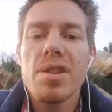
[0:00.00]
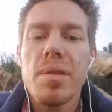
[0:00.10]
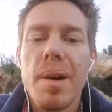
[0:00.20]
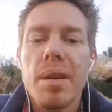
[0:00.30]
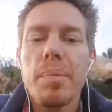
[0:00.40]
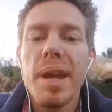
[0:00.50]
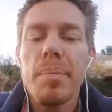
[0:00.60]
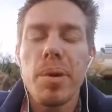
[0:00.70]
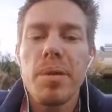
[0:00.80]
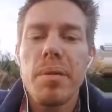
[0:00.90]
about
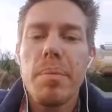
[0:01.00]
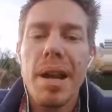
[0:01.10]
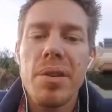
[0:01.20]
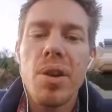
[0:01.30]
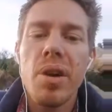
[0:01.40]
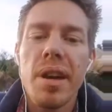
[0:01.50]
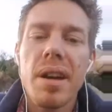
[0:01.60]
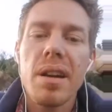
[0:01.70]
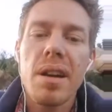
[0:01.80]
people by knowing